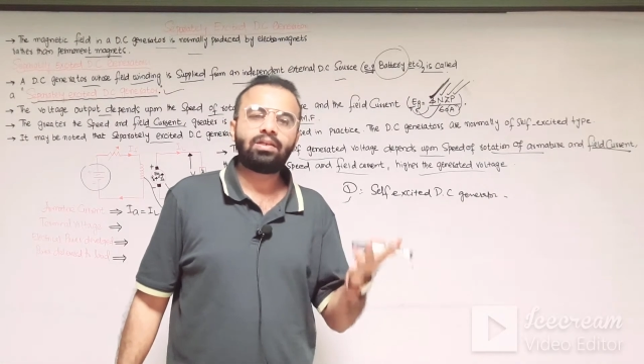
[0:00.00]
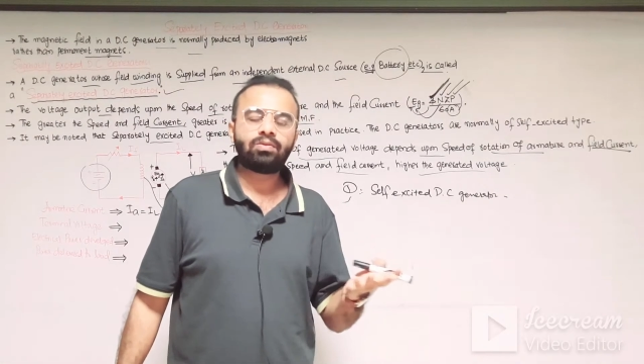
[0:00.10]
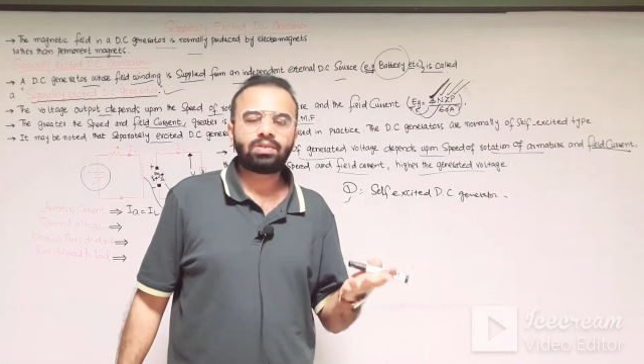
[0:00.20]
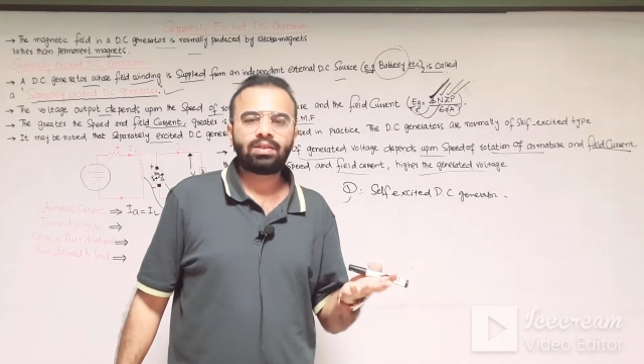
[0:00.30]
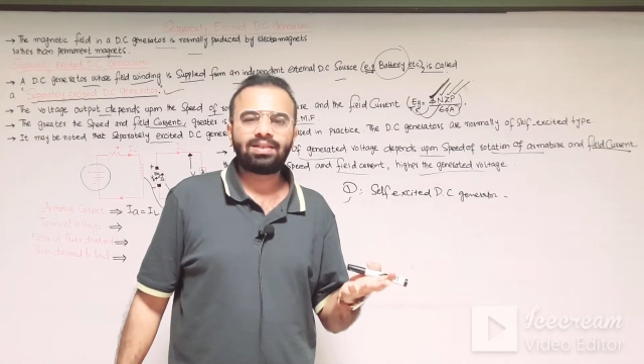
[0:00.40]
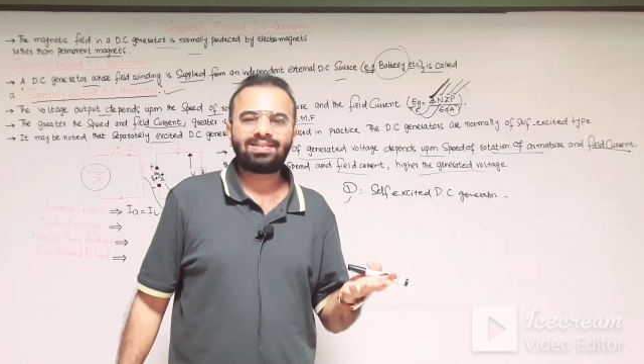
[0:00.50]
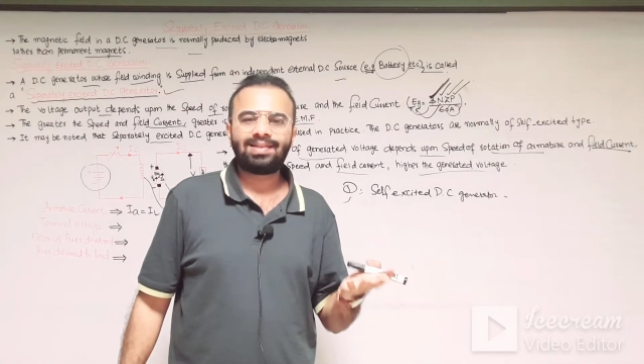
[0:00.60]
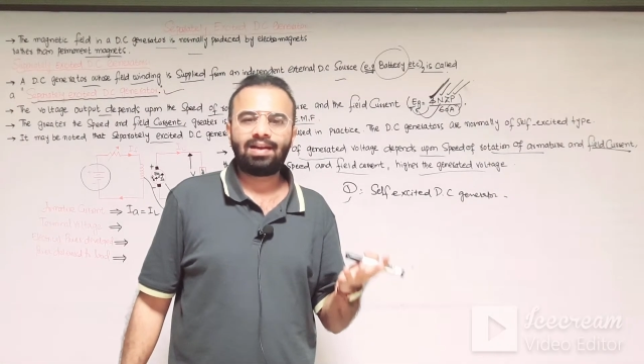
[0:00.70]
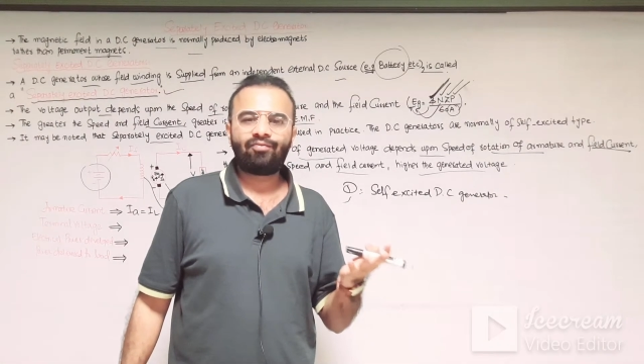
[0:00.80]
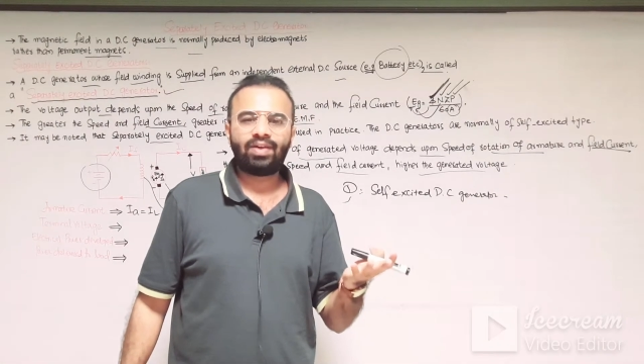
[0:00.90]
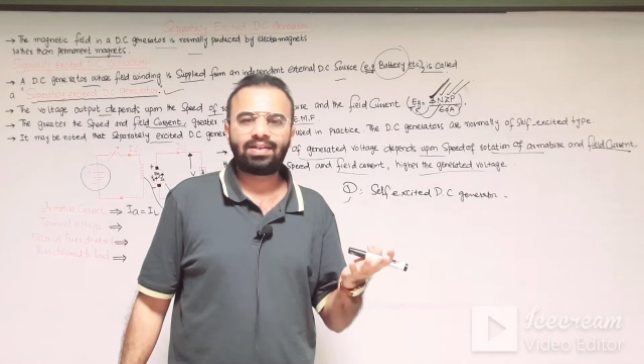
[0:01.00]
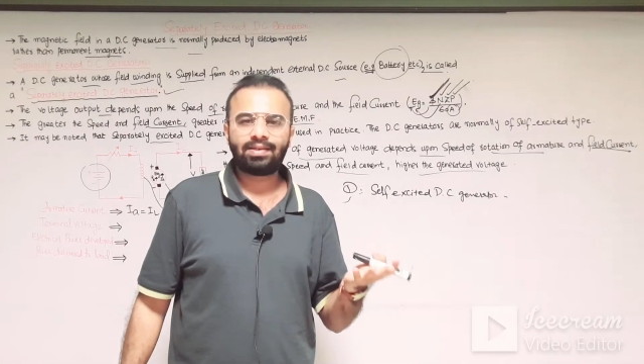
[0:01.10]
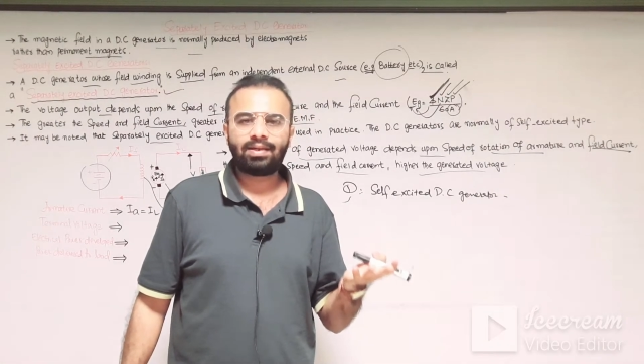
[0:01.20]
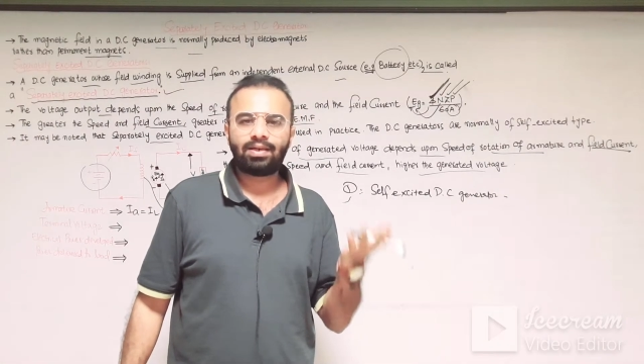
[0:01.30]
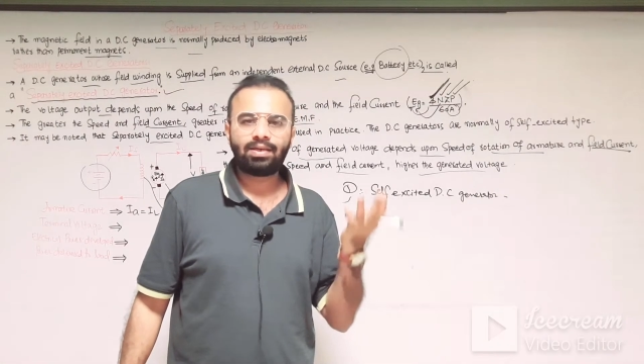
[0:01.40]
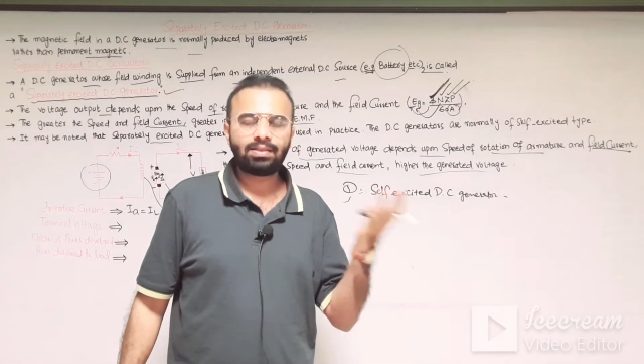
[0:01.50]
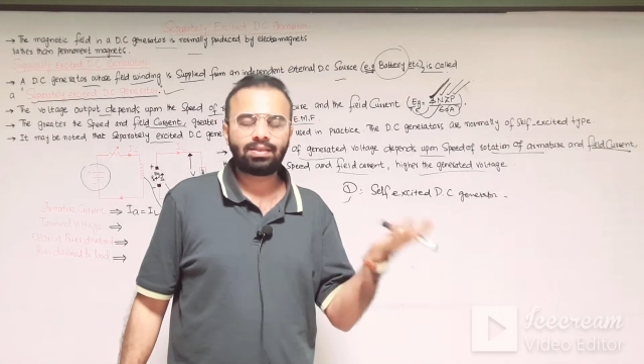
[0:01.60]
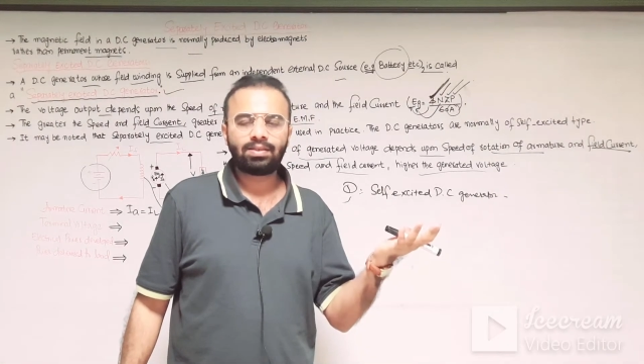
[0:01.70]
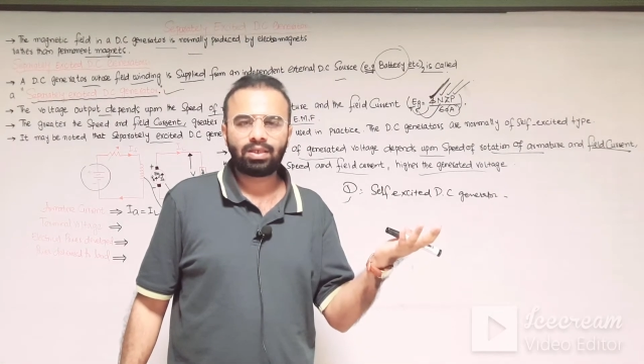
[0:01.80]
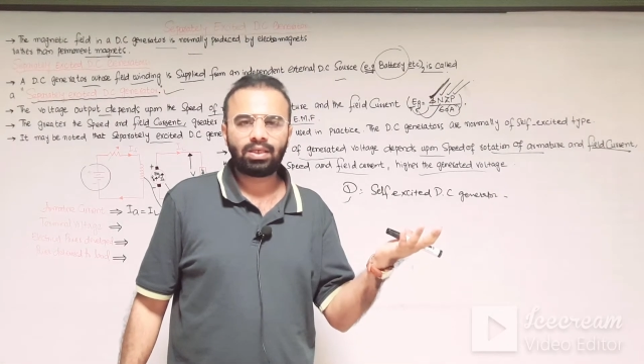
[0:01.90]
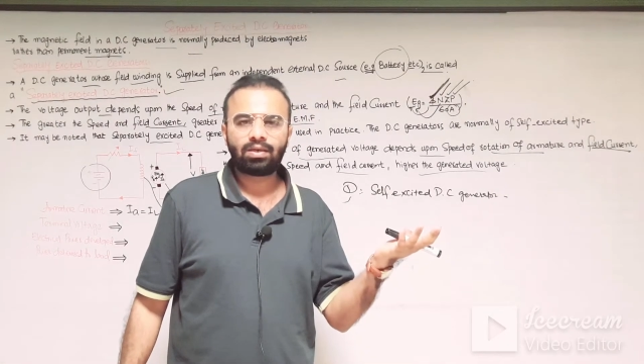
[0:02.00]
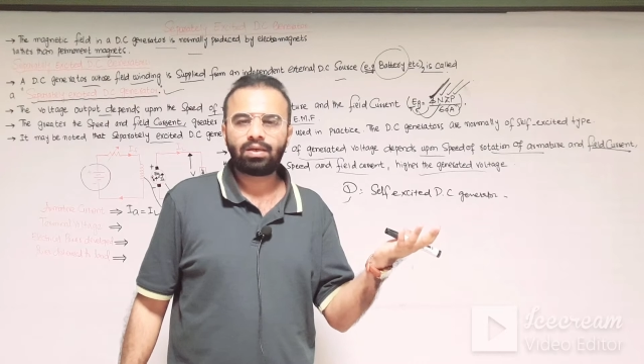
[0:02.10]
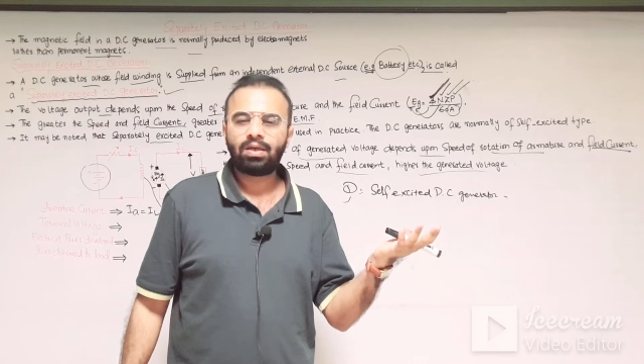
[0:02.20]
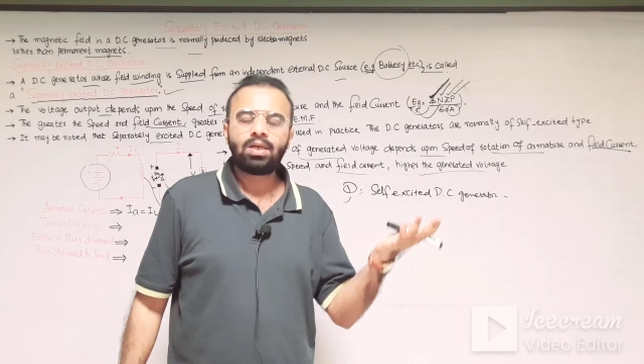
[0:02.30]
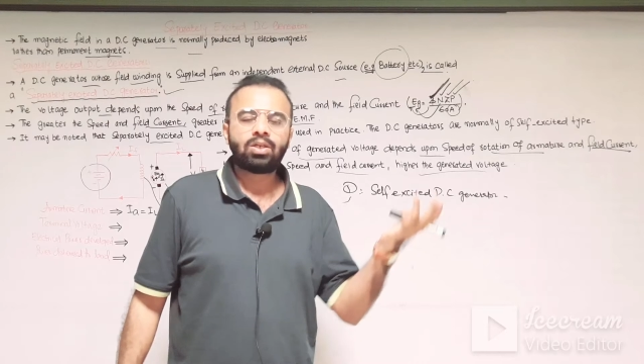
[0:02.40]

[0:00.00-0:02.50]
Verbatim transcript: using the self excited DC generator.